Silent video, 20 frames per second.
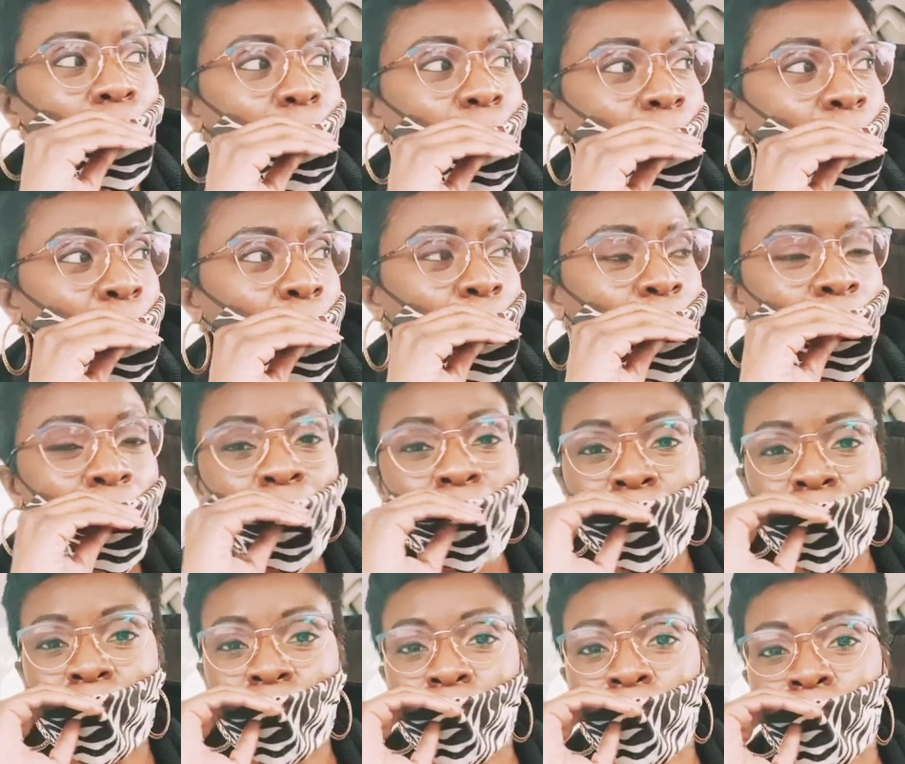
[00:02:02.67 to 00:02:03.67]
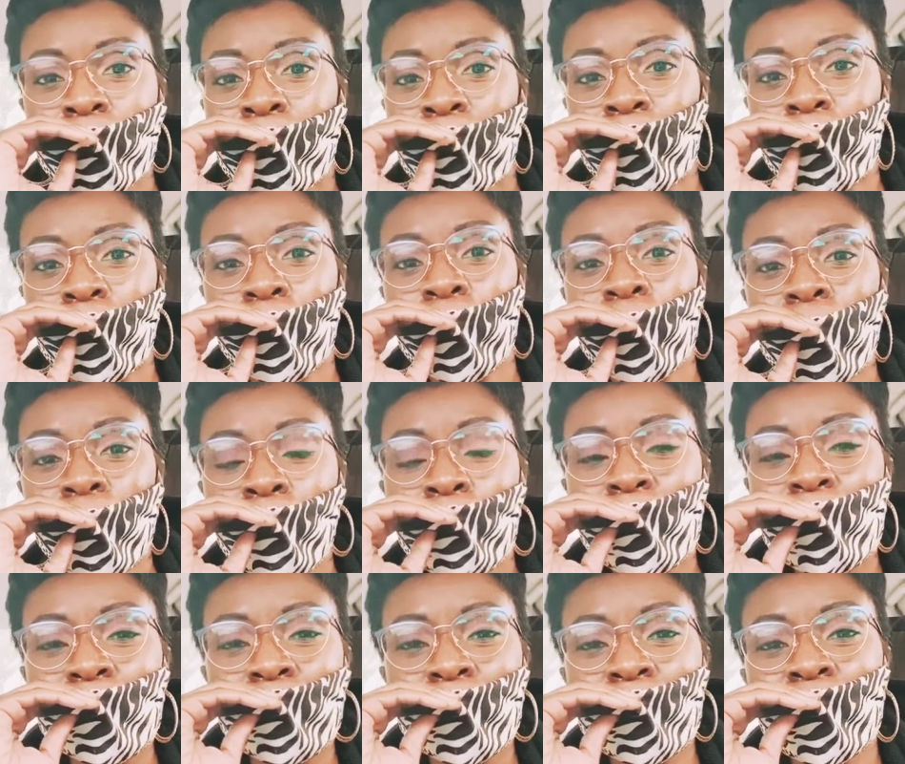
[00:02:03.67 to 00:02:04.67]
no relationship thing or going. I
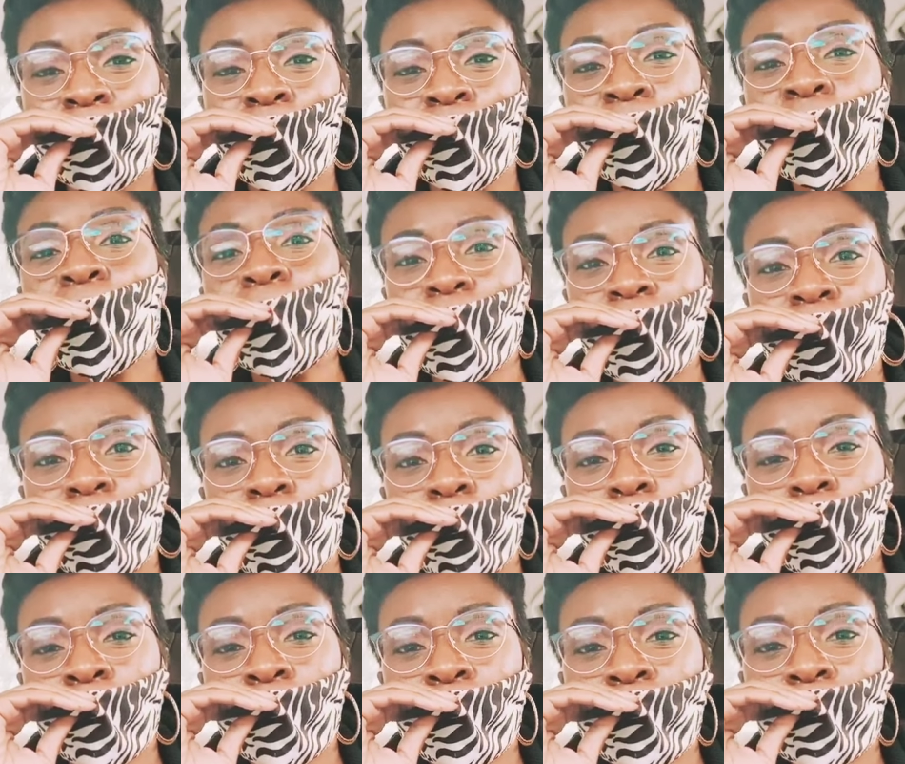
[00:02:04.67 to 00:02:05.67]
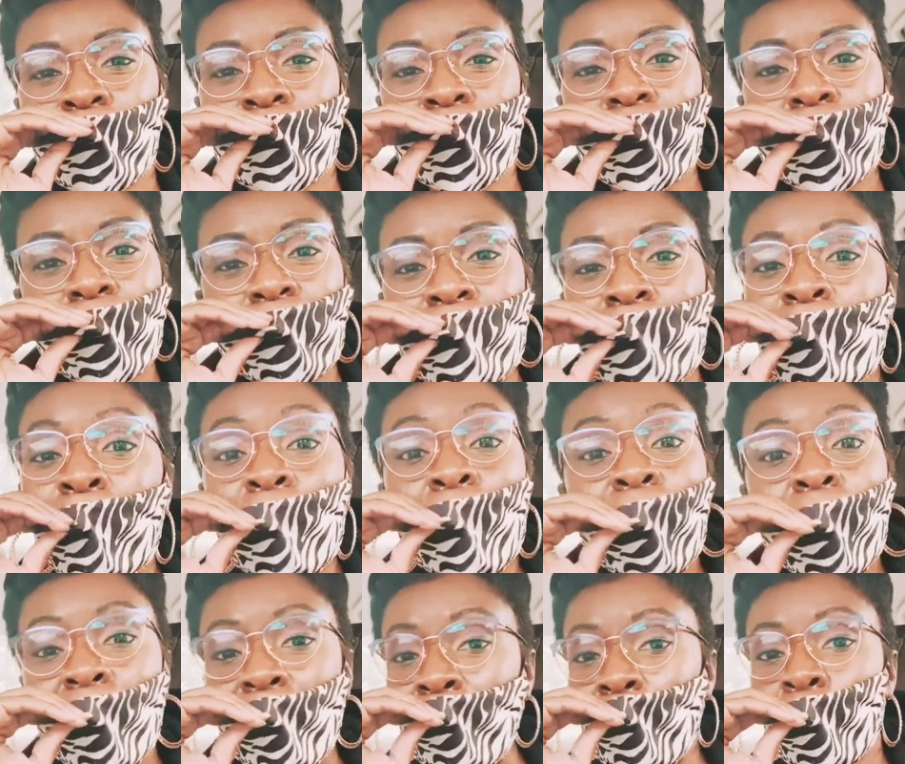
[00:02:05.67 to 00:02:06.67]
mean, it's just a friendship. You could just say,
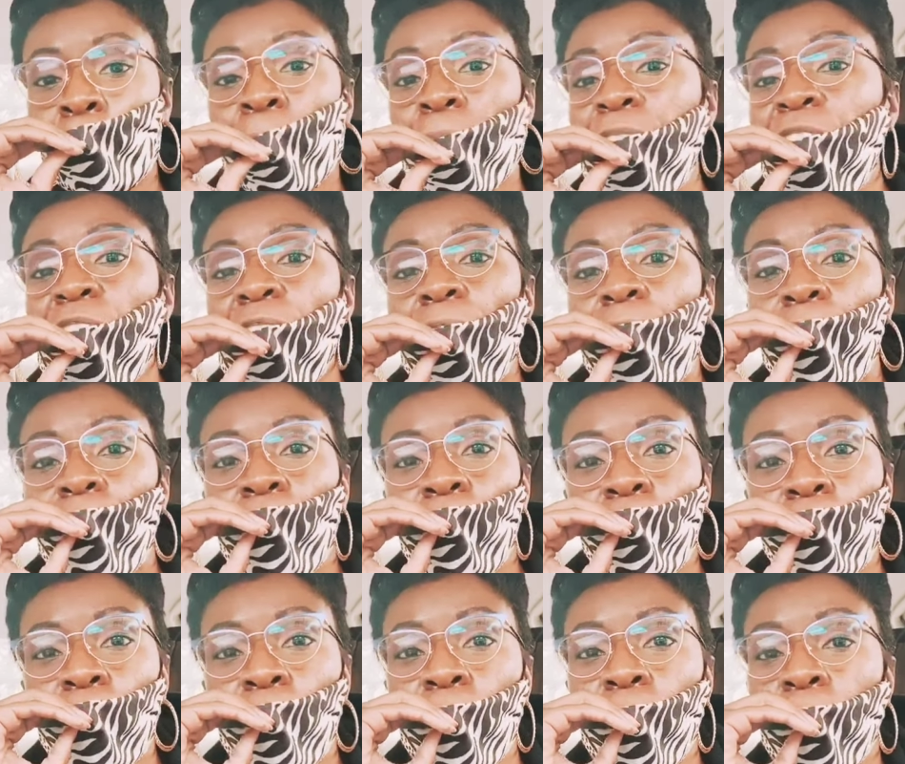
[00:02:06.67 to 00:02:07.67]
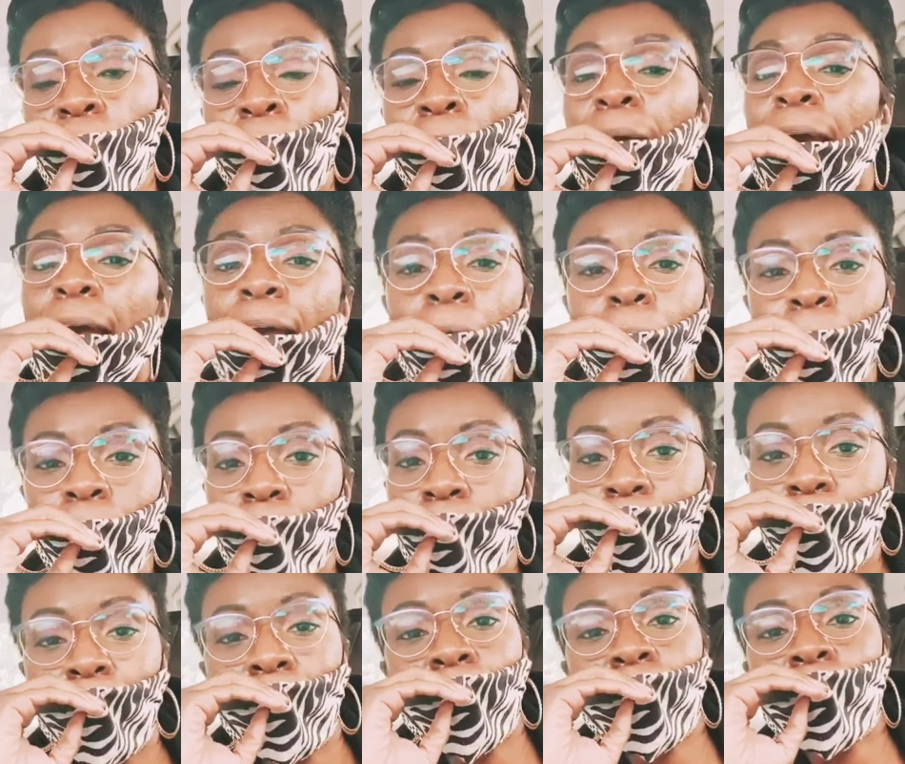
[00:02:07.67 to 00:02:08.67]
I appreciate you, happy
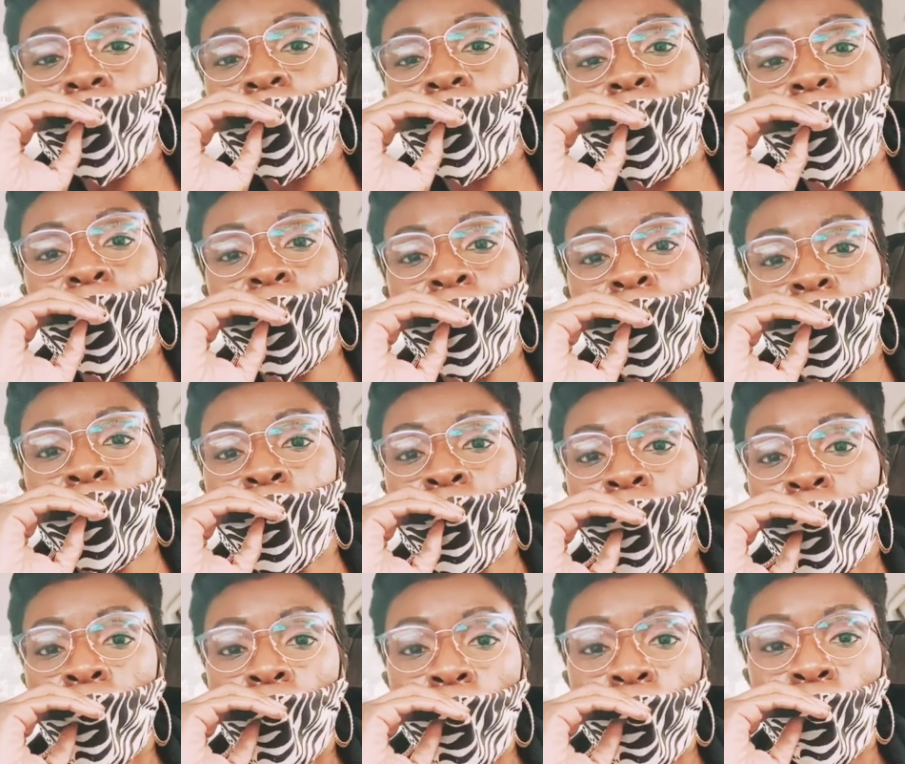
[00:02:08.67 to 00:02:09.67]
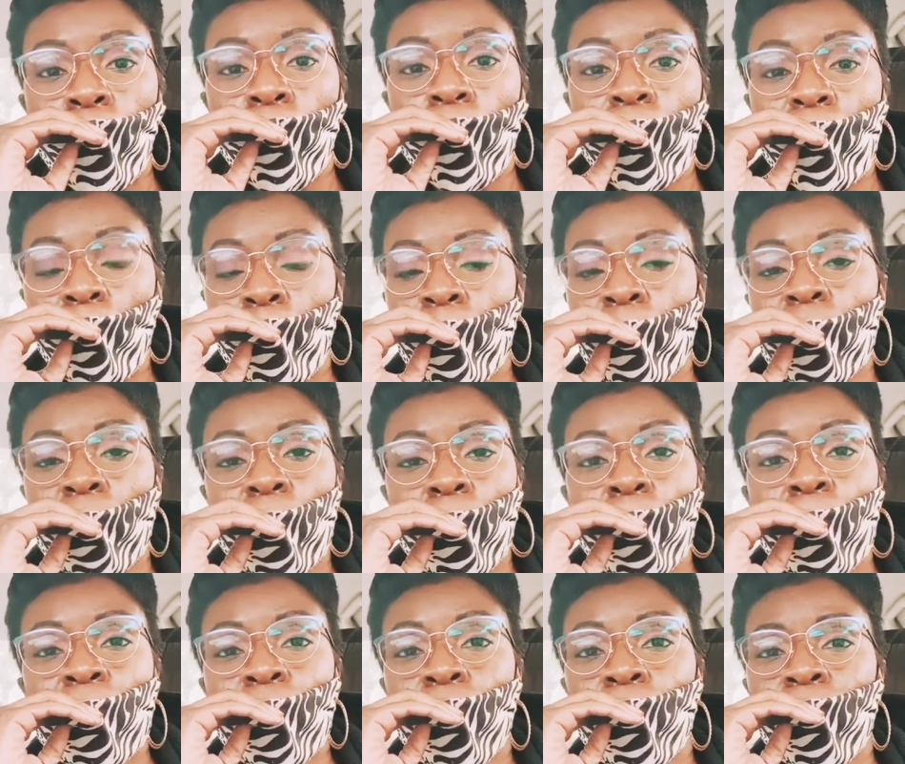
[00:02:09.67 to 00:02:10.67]
Valentine's, or I wanted to
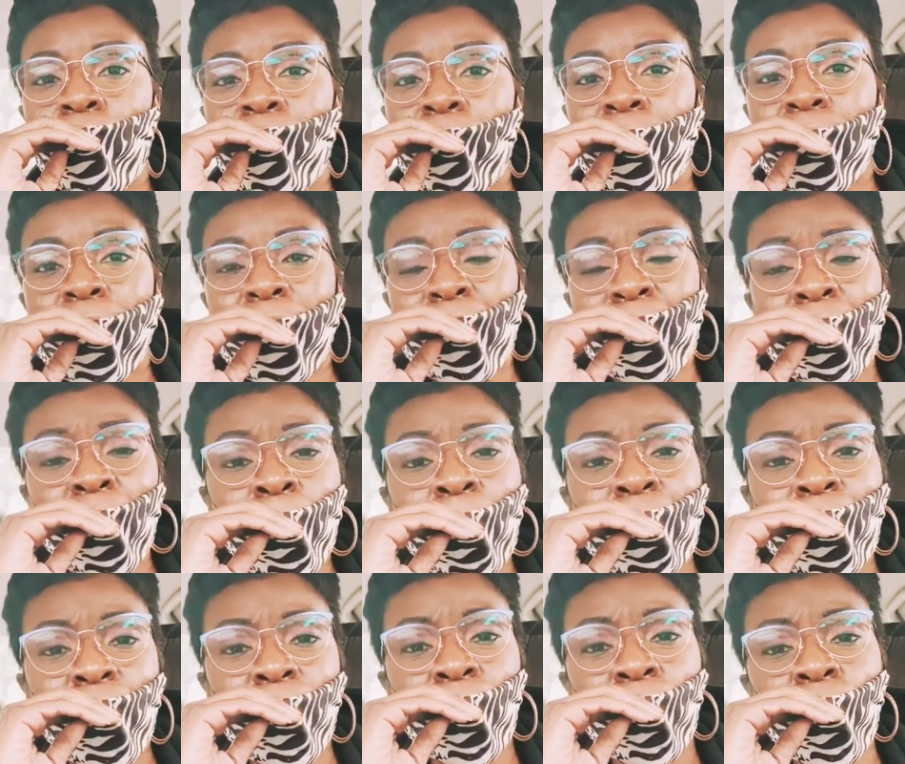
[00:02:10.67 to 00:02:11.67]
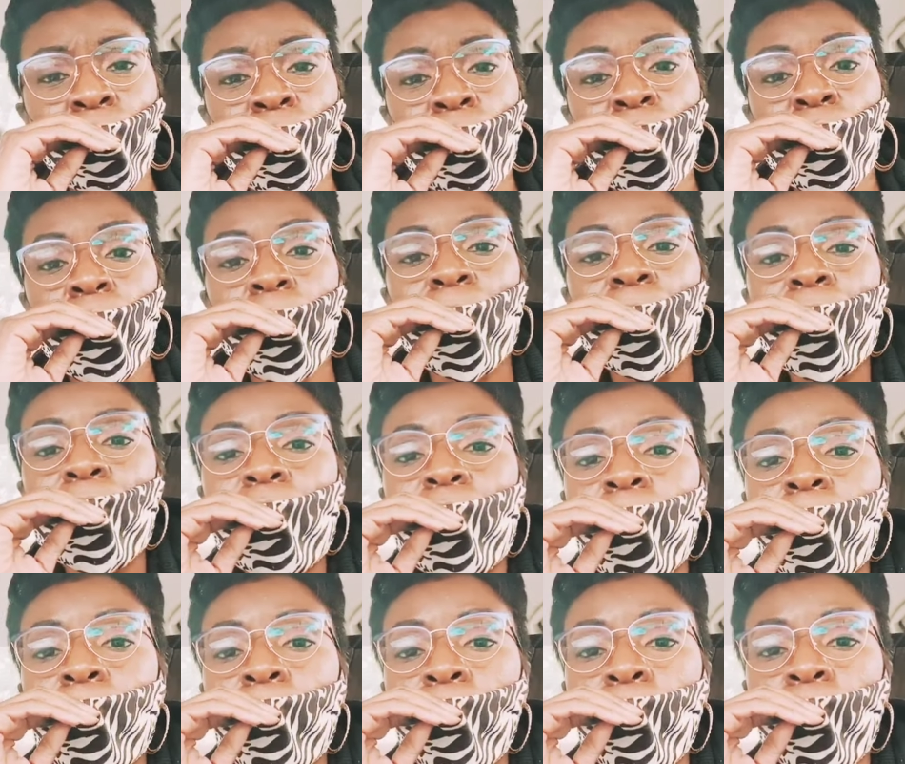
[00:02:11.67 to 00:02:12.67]
make your Valentine's, especially if you know someone that's
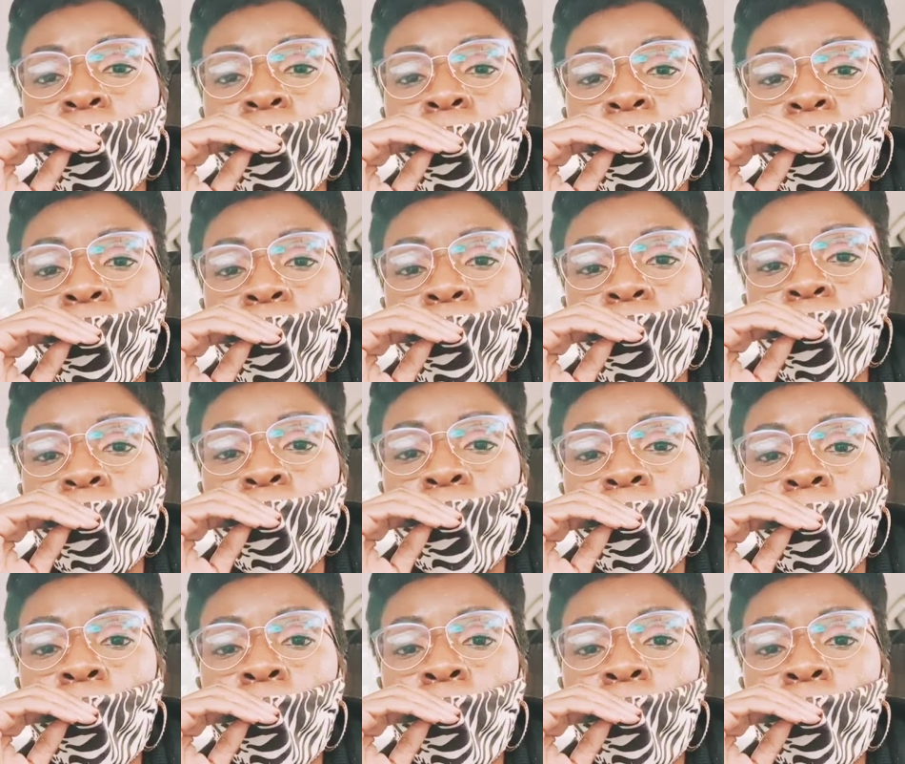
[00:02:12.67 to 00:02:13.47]
been going through